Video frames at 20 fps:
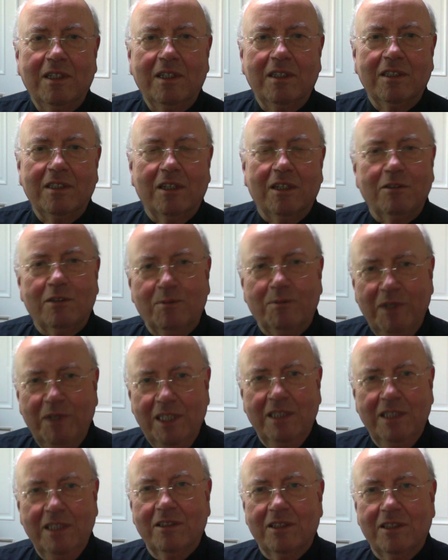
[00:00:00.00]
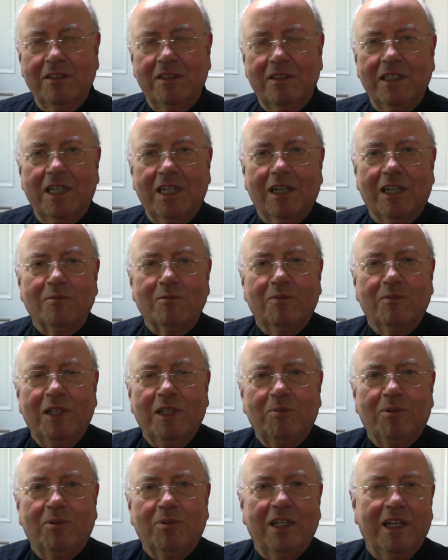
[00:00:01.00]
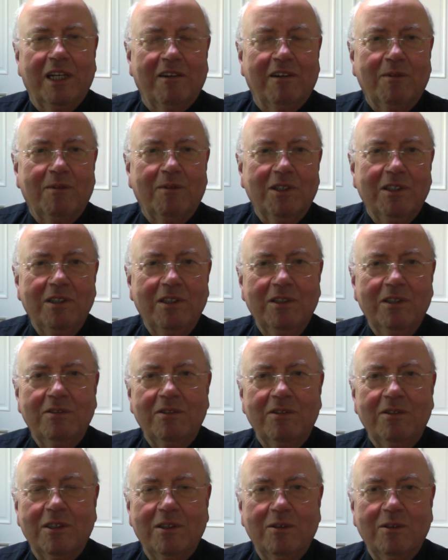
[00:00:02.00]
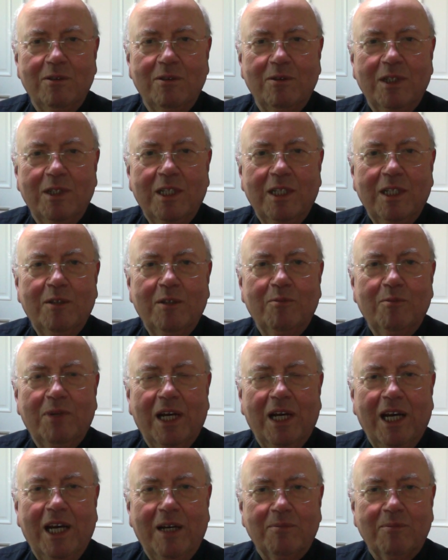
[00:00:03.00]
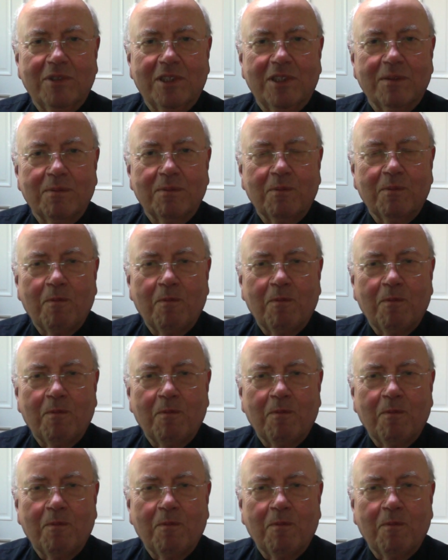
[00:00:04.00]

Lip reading: So speaking to the young people here, I want you to perhaps